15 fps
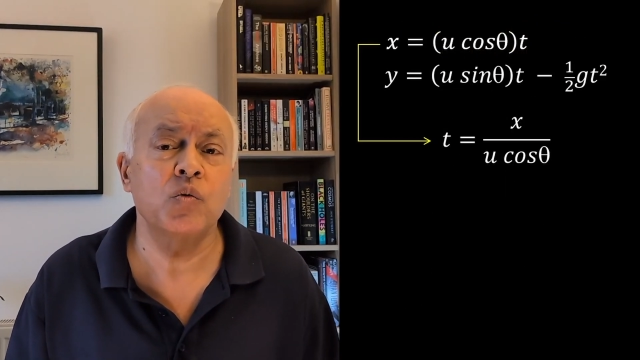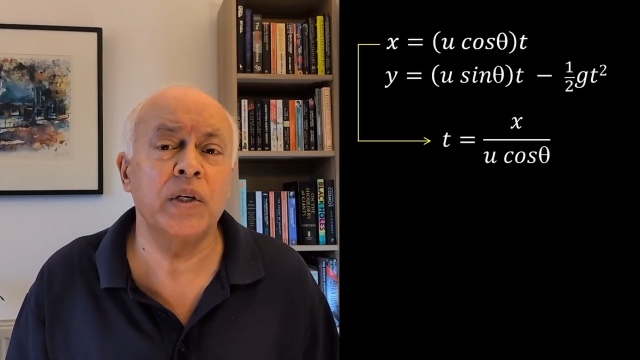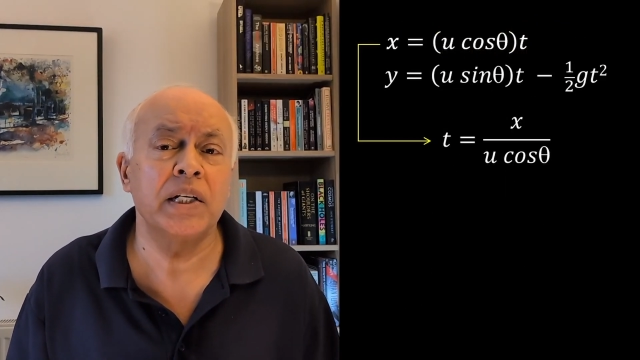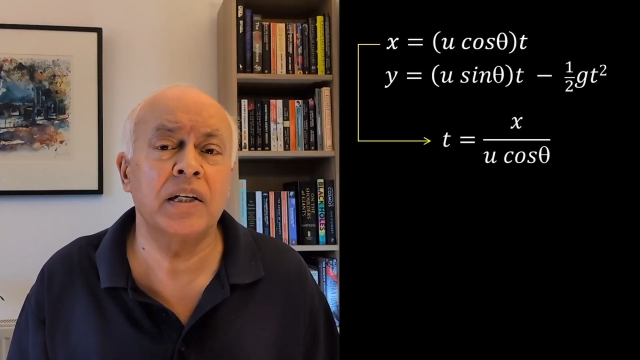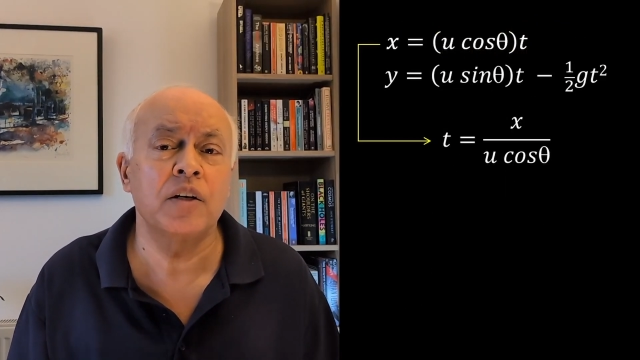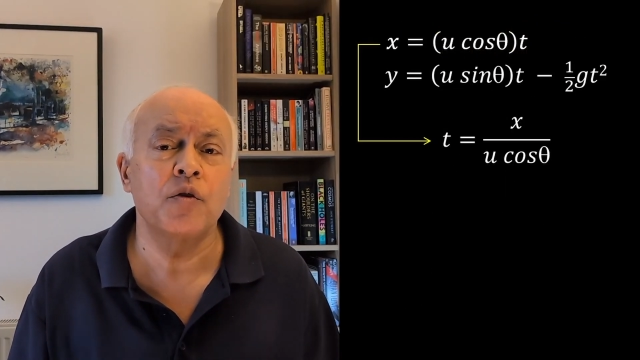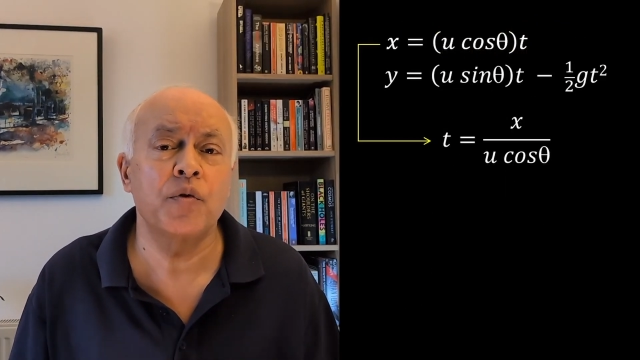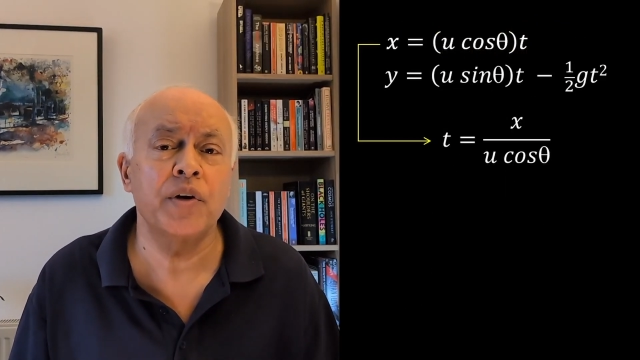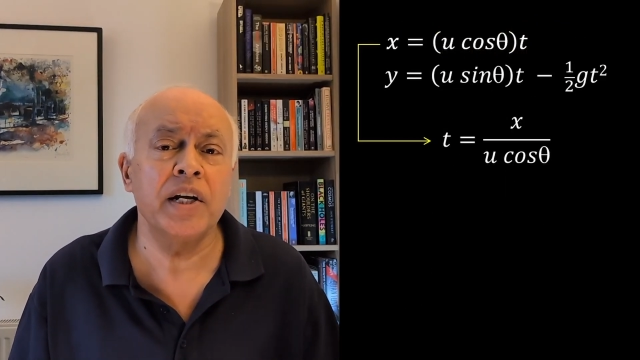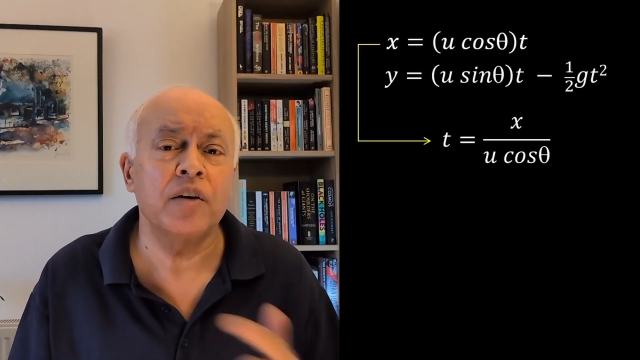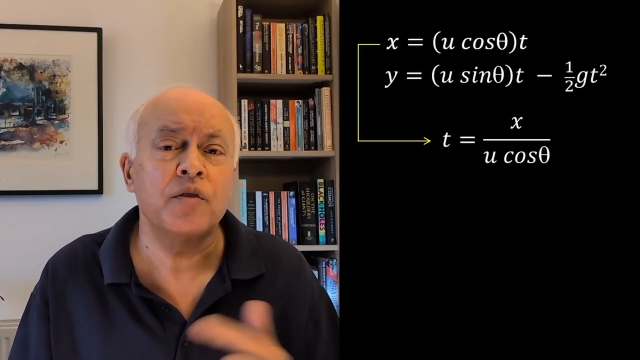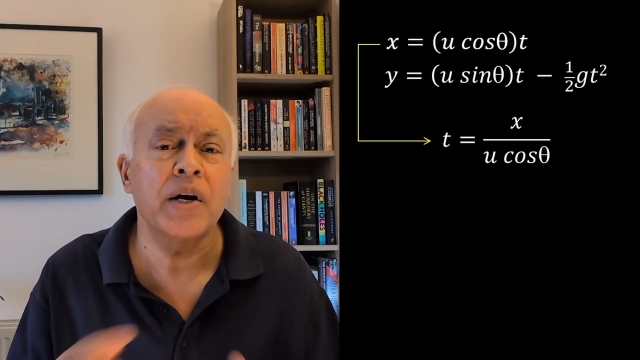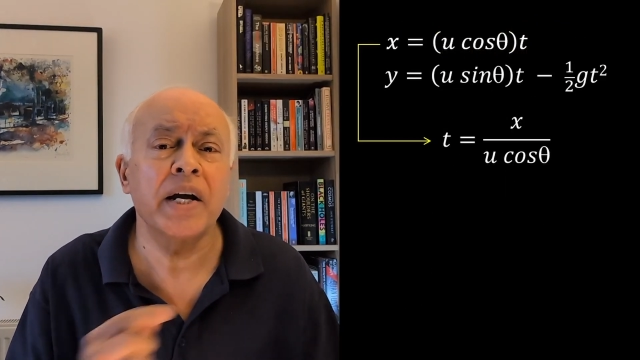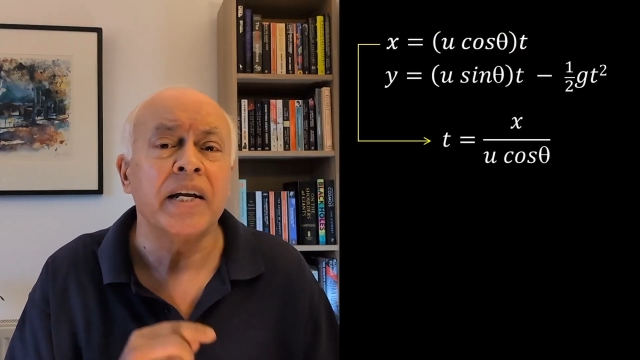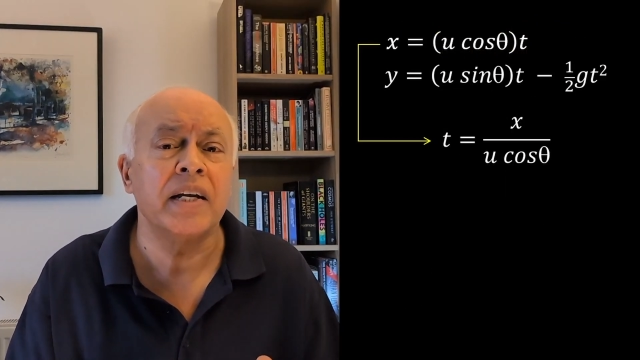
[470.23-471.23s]
we can
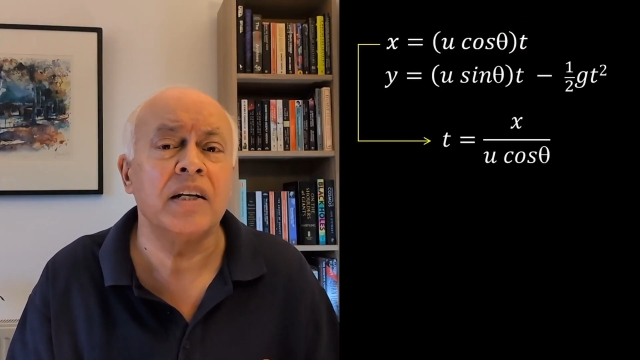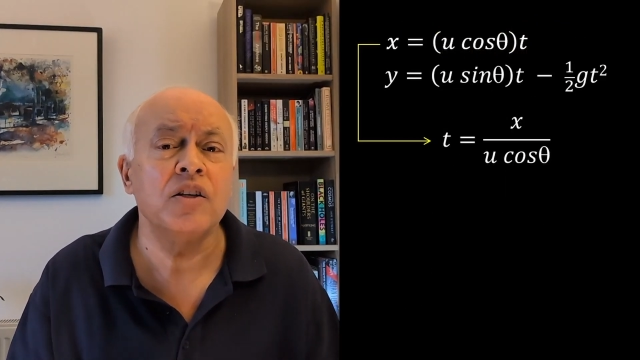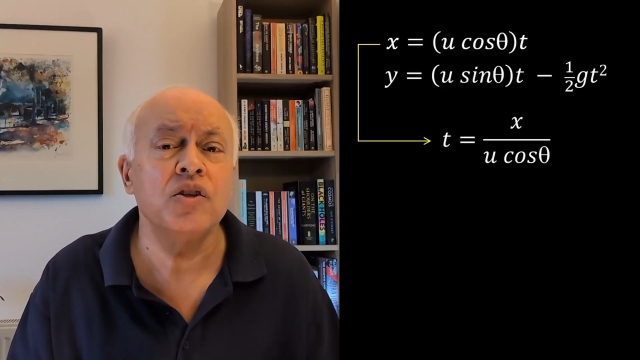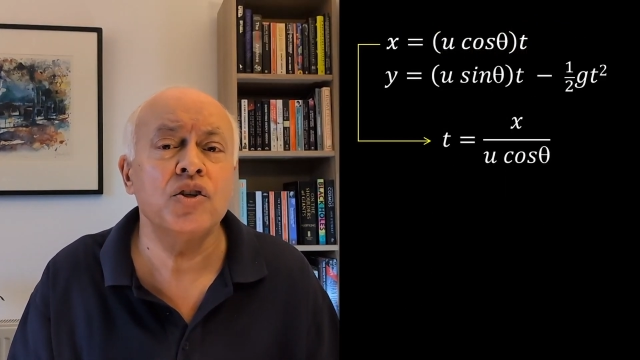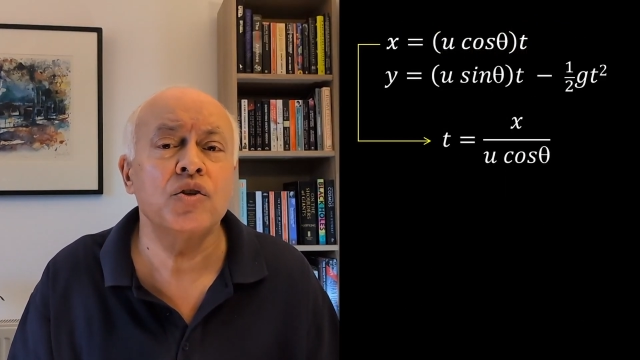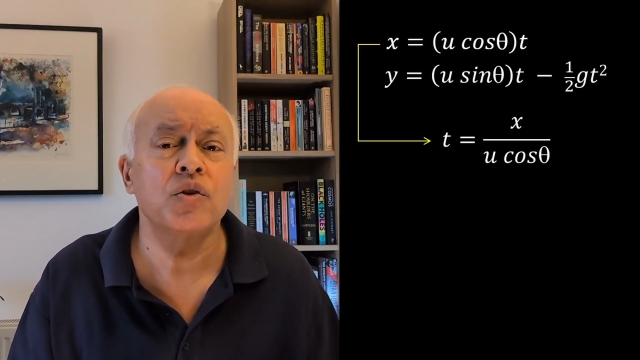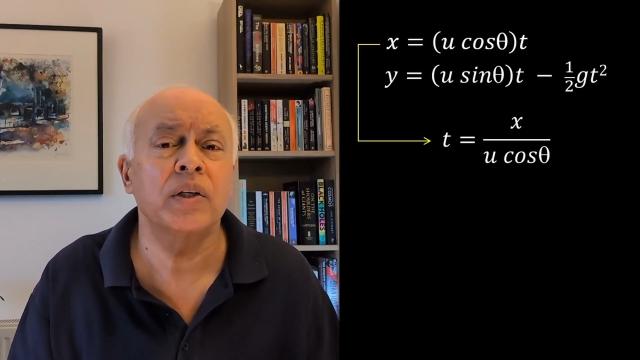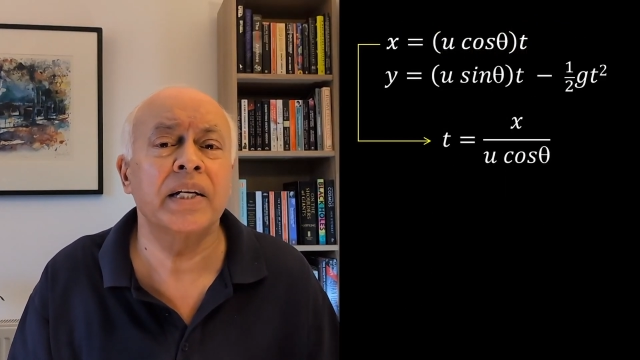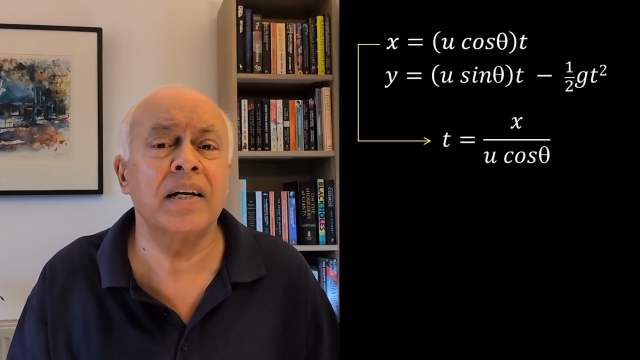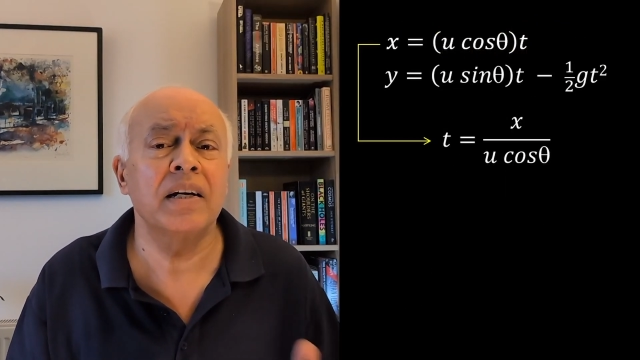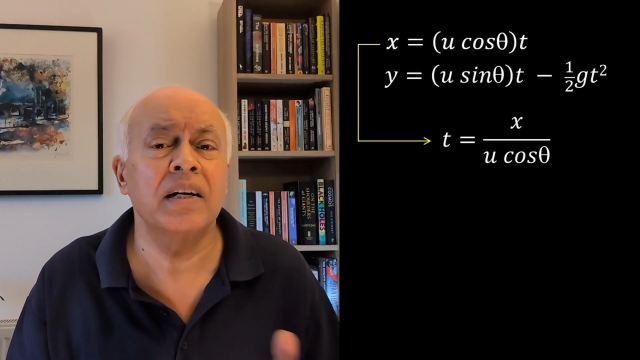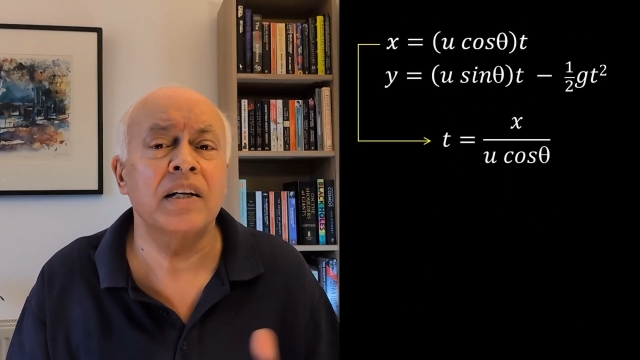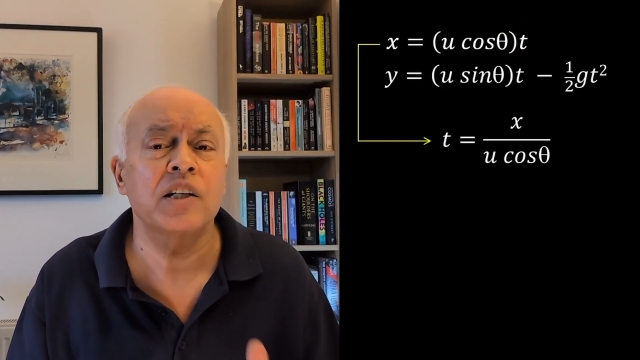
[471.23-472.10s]
rearrange to get an